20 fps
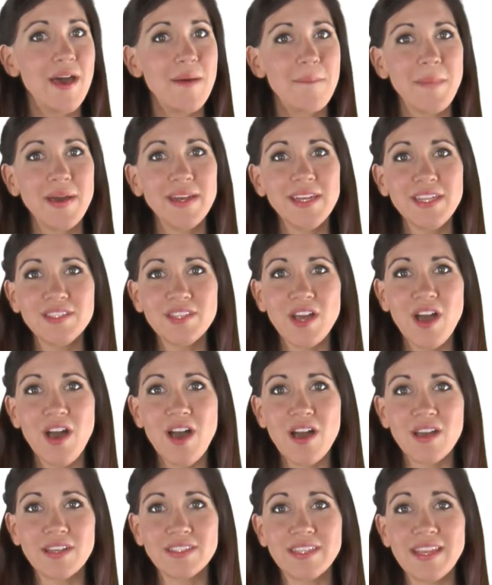Money
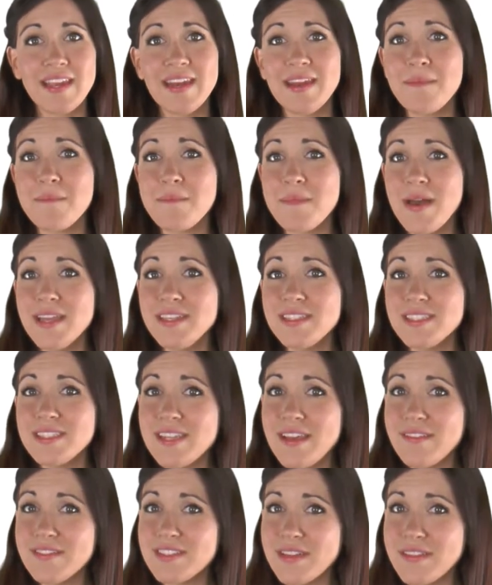talks, and it might just
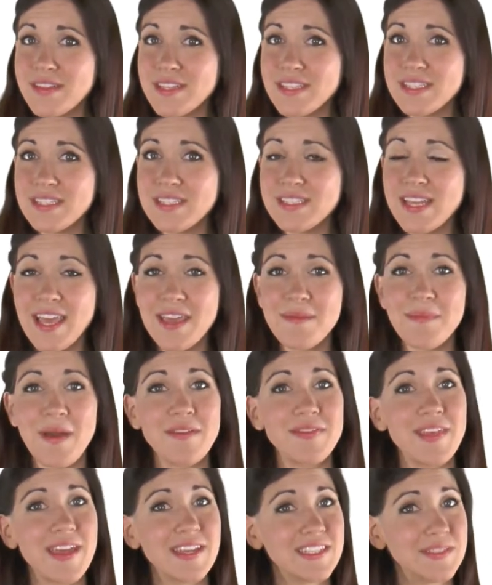have something to say
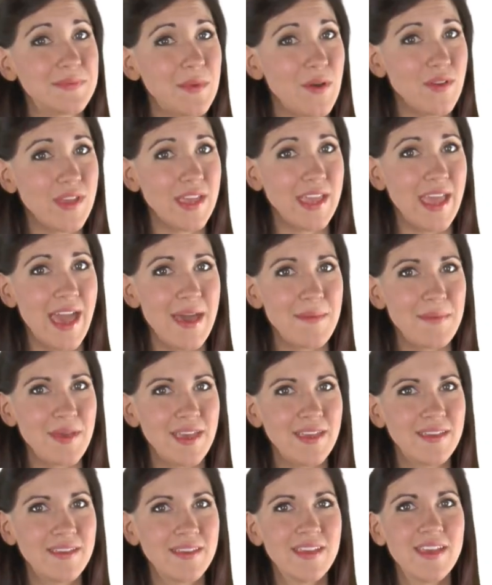about that smoking
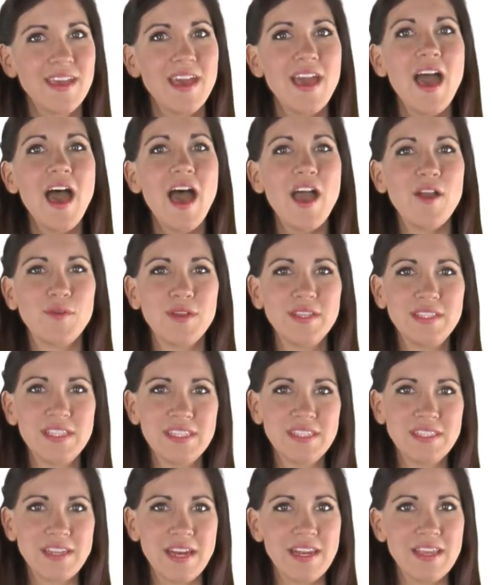habit. A
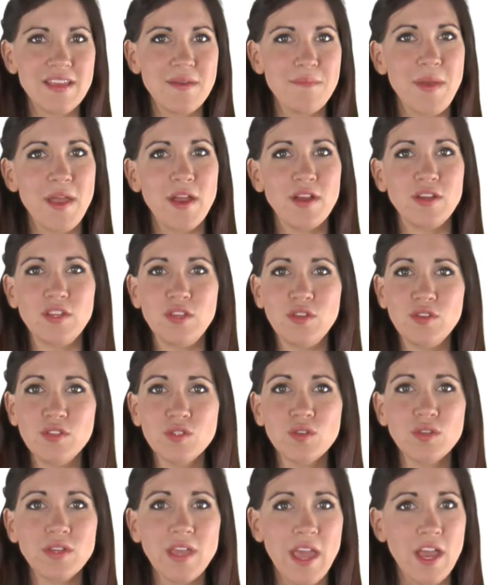recent study compared
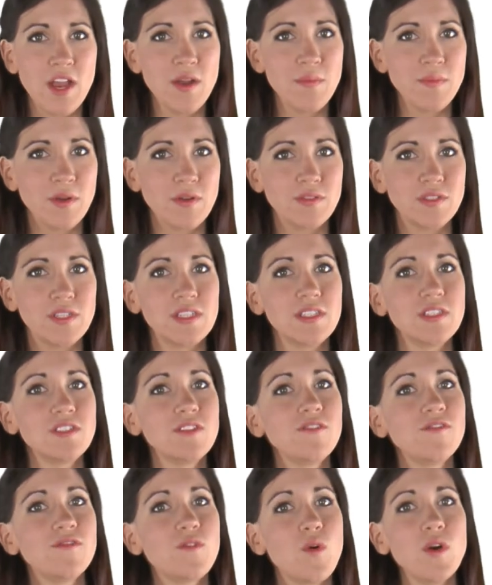usual care approaches to
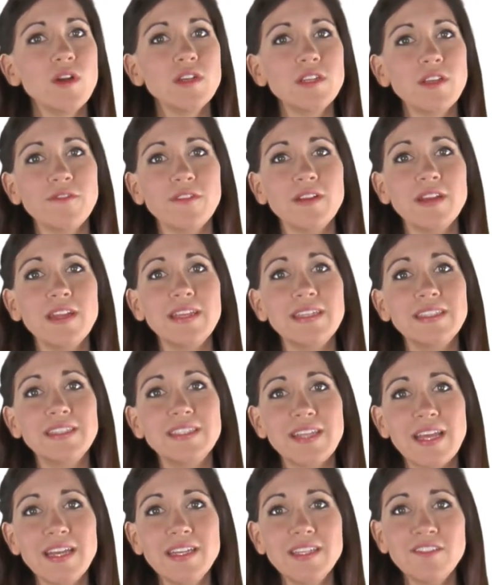four different
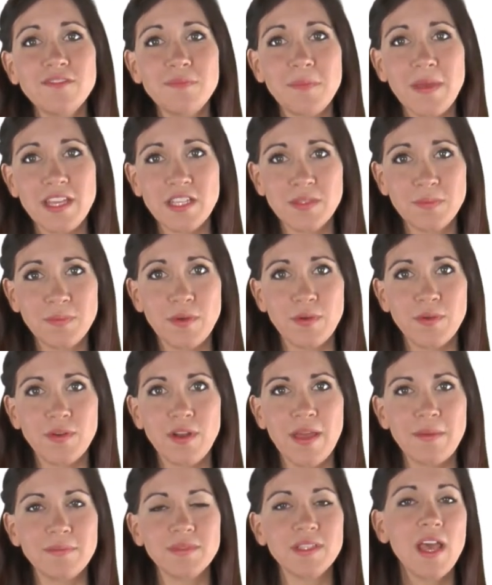incentive-based
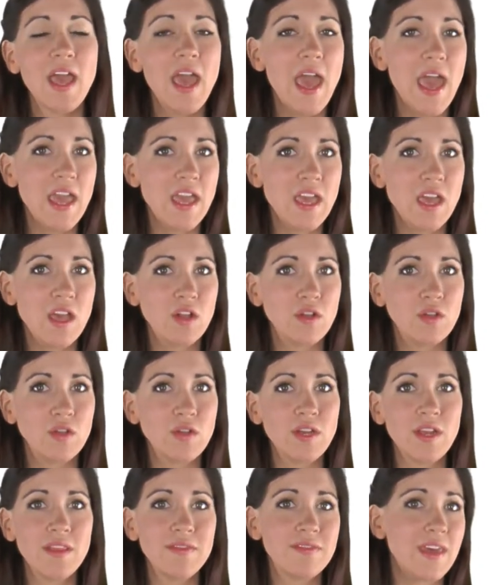programs and
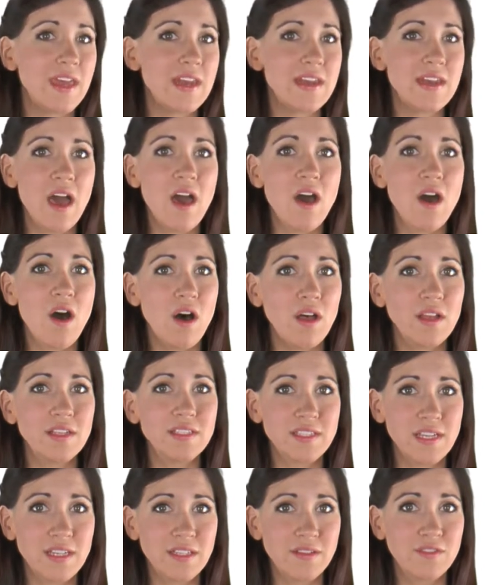concluded that not all
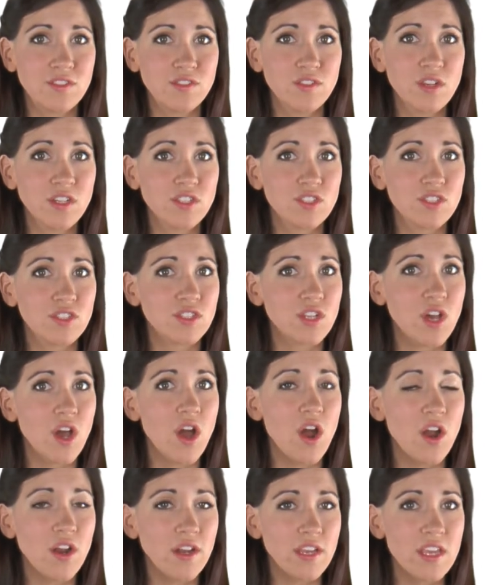incentive structures
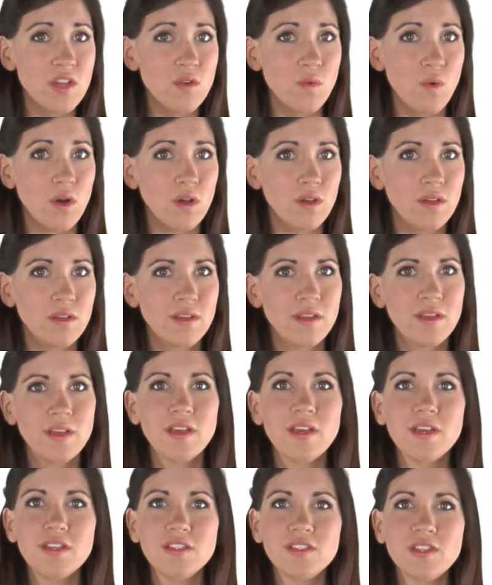are equal.
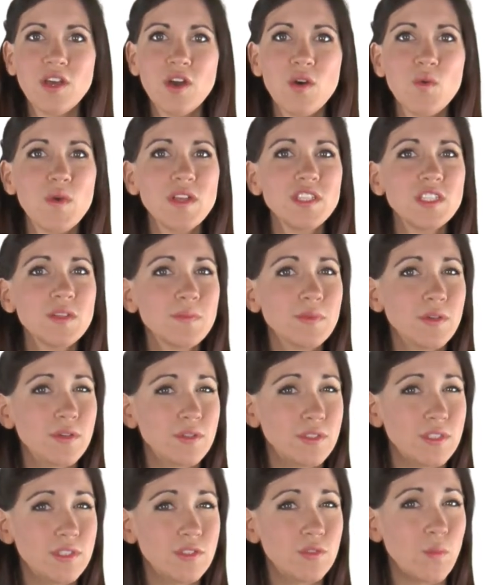So which
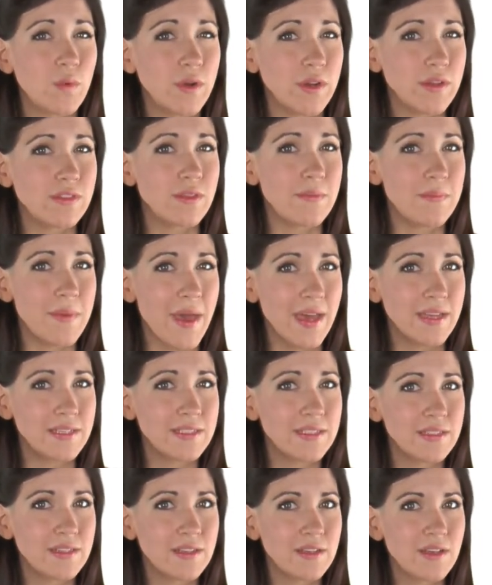approaches work the
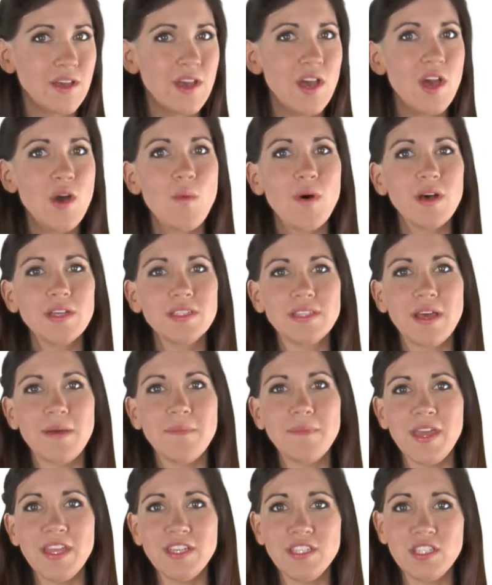best? While some
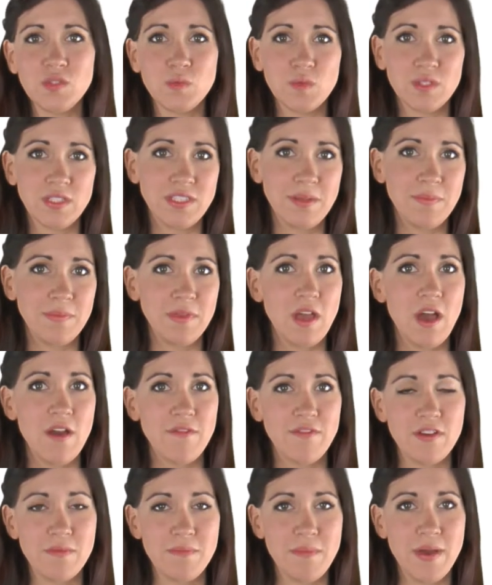patients were simply
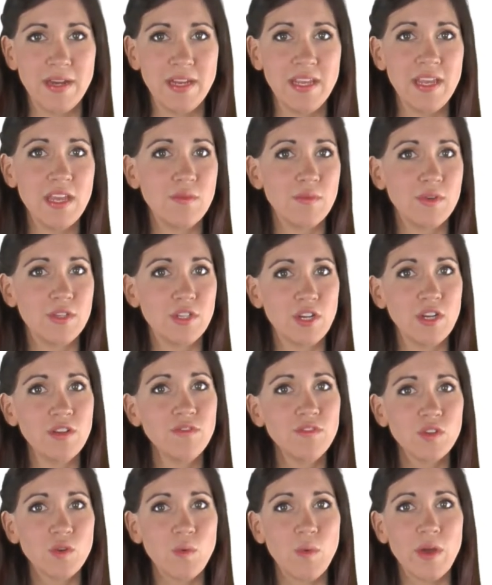offered money in return
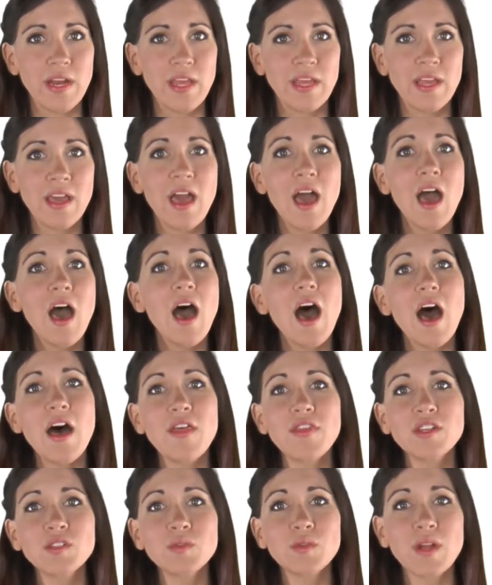for quitting,
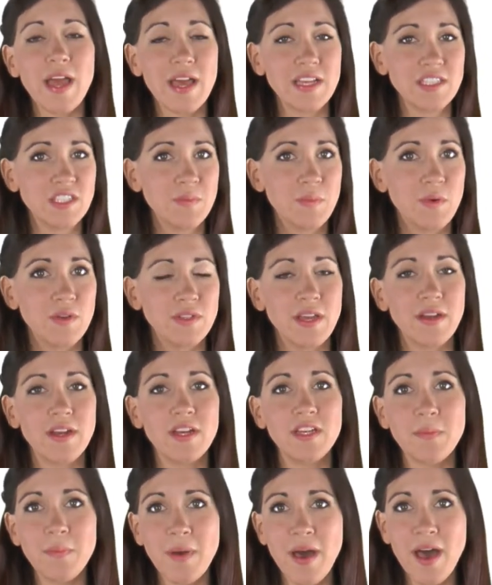others were asked to put down a
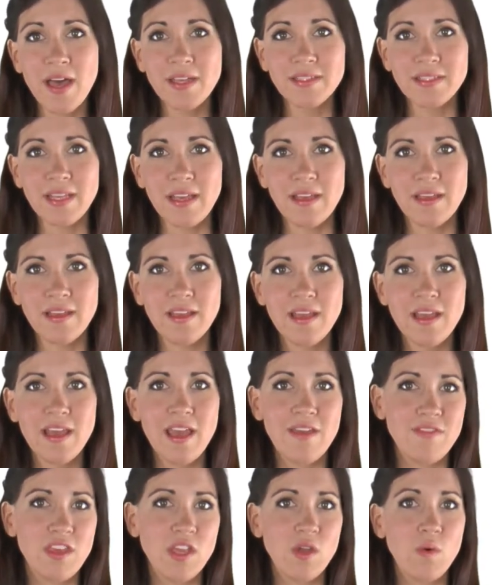deposit.
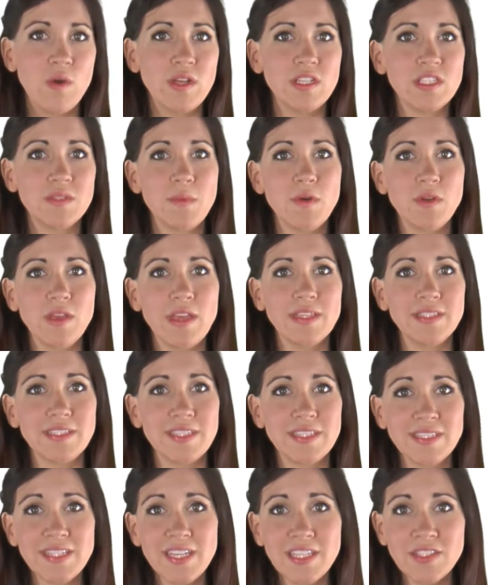If they quit smoking
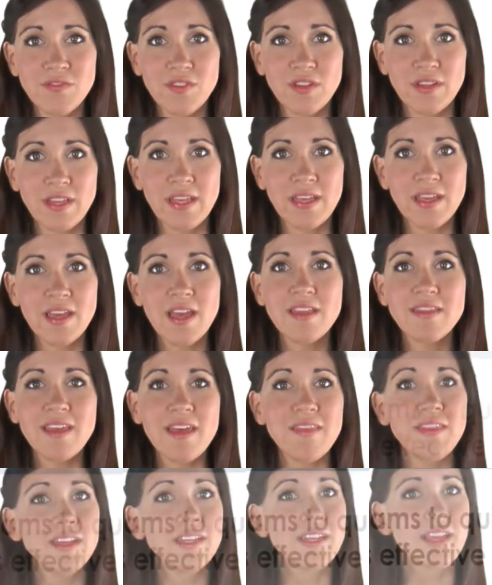successfully,
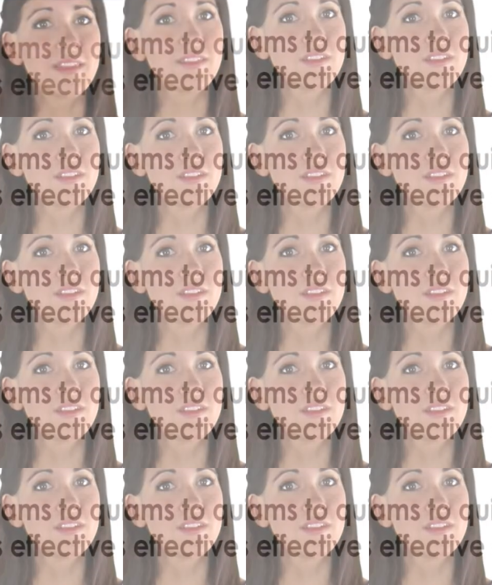then they'd get